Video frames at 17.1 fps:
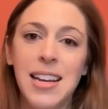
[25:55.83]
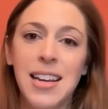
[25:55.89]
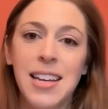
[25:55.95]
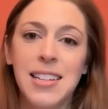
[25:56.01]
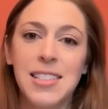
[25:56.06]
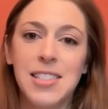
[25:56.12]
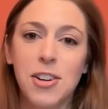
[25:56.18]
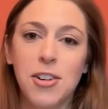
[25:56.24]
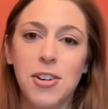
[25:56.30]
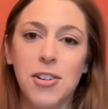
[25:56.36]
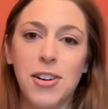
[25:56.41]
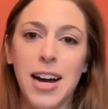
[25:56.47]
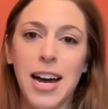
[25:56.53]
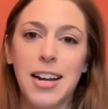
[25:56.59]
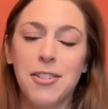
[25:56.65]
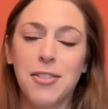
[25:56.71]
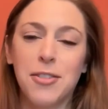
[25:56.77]
And
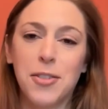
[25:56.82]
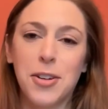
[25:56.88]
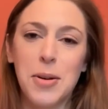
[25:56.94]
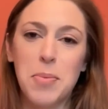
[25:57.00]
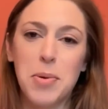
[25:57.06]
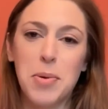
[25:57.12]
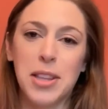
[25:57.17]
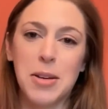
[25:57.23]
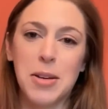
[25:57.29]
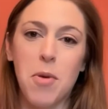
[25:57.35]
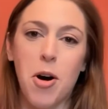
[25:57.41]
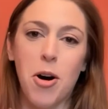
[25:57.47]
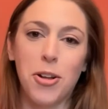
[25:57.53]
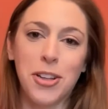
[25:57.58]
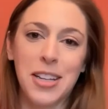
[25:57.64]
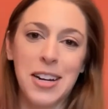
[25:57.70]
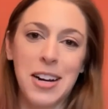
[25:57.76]
so I don't want to put them
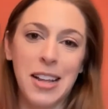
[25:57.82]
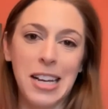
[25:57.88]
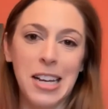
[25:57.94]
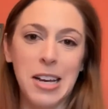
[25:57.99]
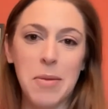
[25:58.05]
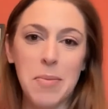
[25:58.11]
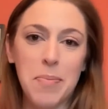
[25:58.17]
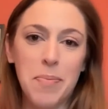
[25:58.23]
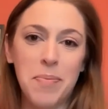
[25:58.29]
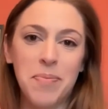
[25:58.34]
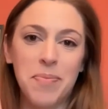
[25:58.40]
all in like a